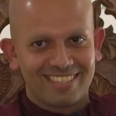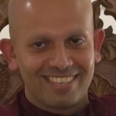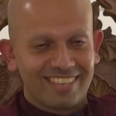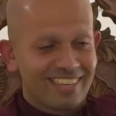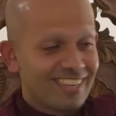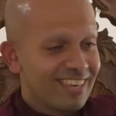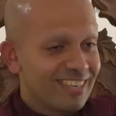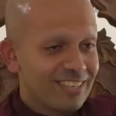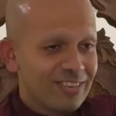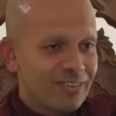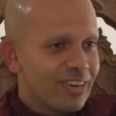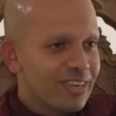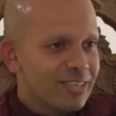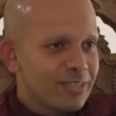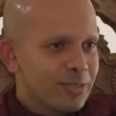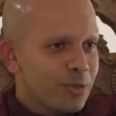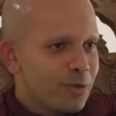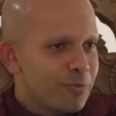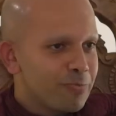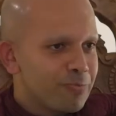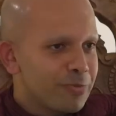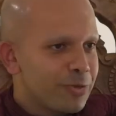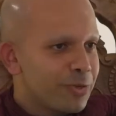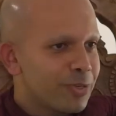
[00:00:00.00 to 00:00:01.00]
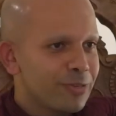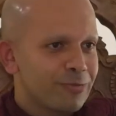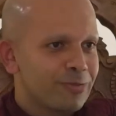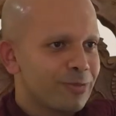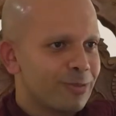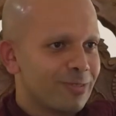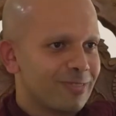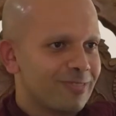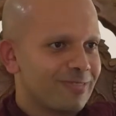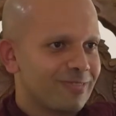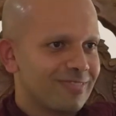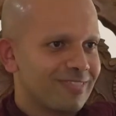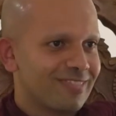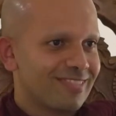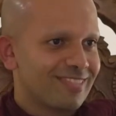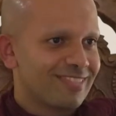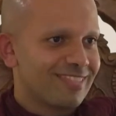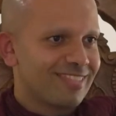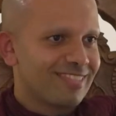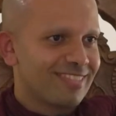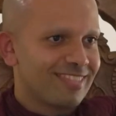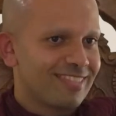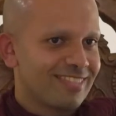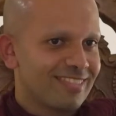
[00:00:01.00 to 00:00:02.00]
It is really so beautiful,
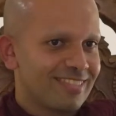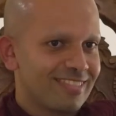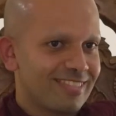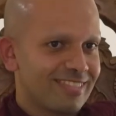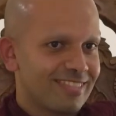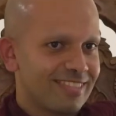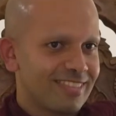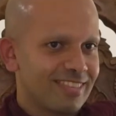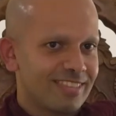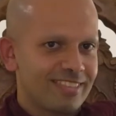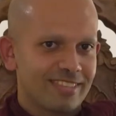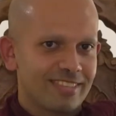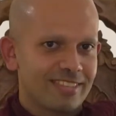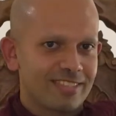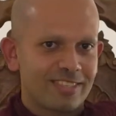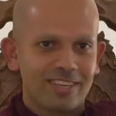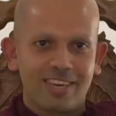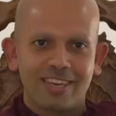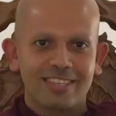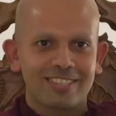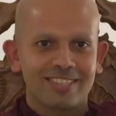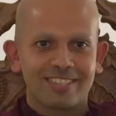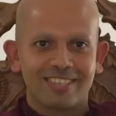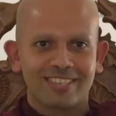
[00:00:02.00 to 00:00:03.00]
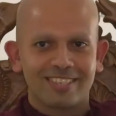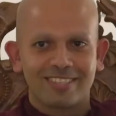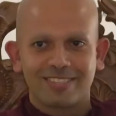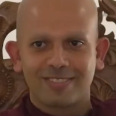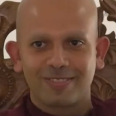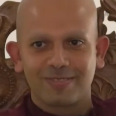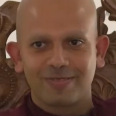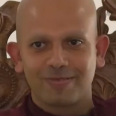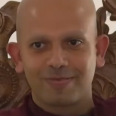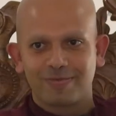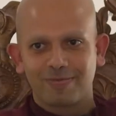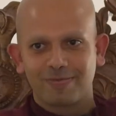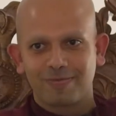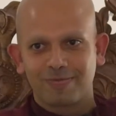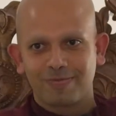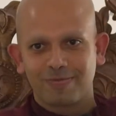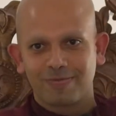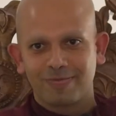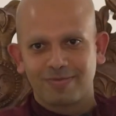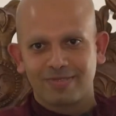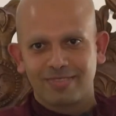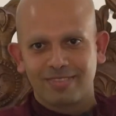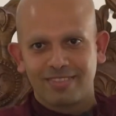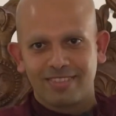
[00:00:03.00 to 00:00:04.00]
this Shasana
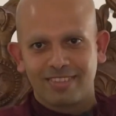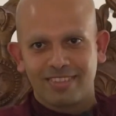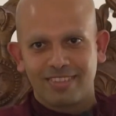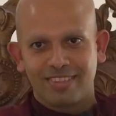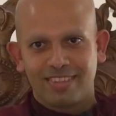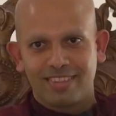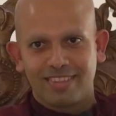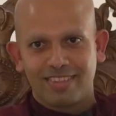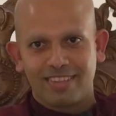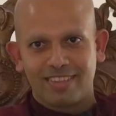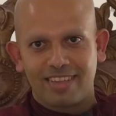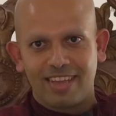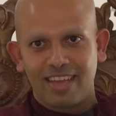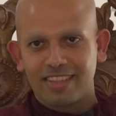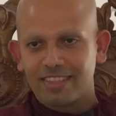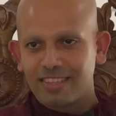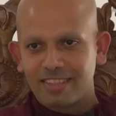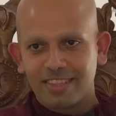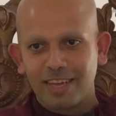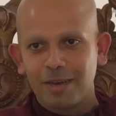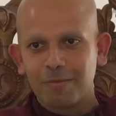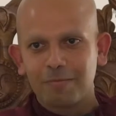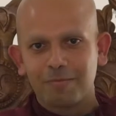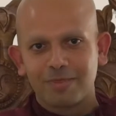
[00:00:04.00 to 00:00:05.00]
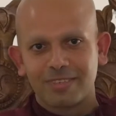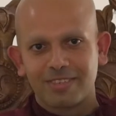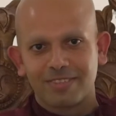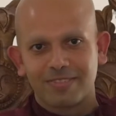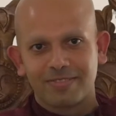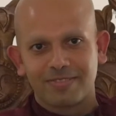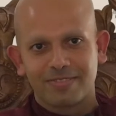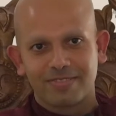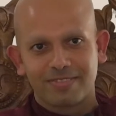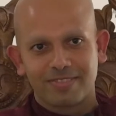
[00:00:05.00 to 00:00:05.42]
and the Dhamma.